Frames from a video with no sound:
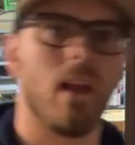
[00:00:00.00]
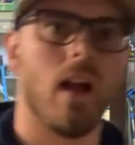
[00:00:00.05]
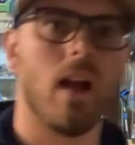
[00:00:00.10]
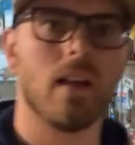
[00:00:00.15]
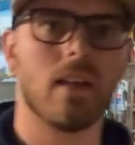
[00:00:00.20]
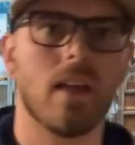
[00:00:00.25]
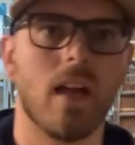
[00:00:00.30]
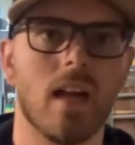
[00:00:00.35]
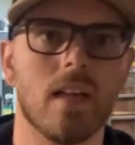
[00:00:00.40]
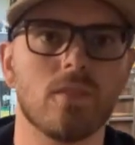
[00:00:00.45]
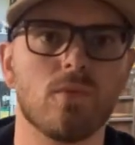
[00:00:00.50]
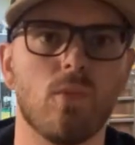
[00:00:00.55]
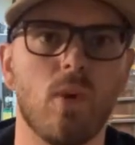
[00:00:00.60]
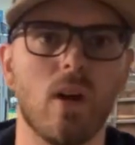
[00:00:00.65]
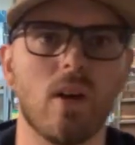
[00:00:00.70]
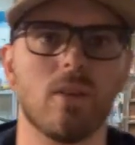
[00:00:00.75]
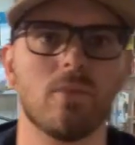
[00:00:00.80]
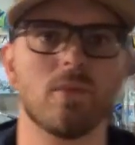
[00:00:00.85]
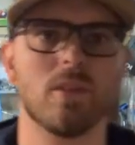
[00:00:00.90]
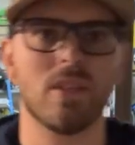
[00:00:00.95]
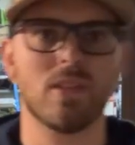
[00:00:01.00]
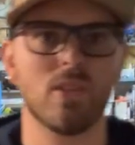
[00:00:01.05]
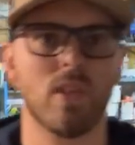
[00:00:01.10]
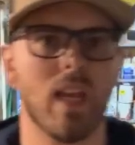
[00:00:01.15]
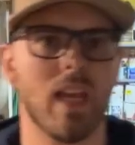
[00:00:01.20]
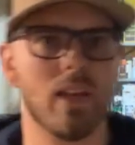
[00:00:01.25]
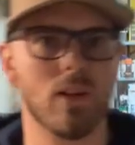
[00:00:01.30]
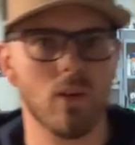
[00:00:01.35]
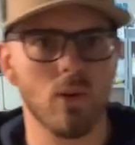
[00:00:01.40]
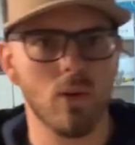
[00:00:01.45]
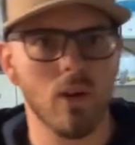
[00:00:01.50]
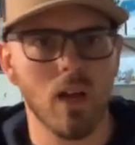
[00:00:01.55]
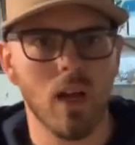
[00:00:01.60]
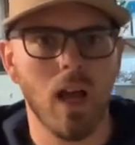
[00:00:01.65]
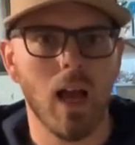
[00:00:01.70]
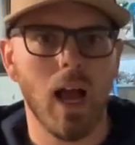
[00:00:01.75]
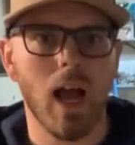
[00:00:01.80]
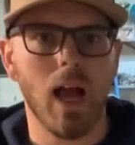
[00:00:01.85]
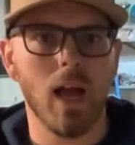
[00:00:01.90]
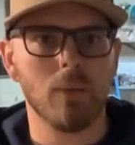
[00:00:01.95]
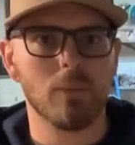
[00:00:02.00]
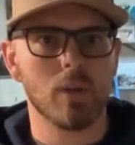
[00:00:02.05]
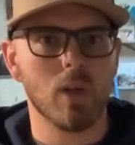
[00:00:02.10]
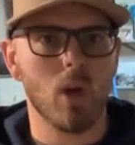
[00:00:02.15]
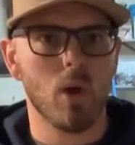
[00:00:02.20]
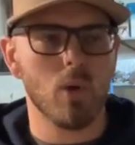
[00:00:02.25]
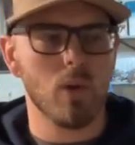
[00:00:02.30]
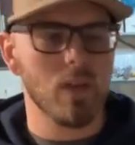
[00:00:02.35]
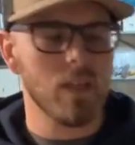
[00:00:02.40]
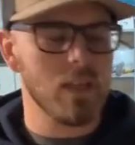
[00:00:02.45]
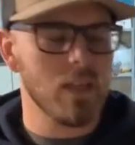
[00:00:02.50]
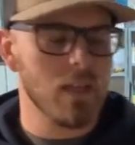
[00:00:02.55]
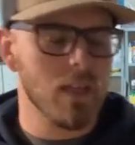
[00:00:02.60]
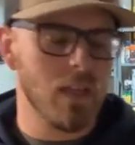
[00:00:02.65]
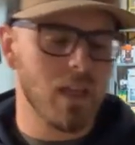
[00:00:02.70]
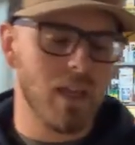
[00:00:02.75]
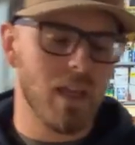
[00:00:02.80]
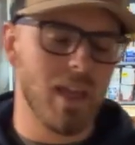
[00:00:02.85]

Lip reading: Hi, guys. Welcome to the channel. I'm Cody,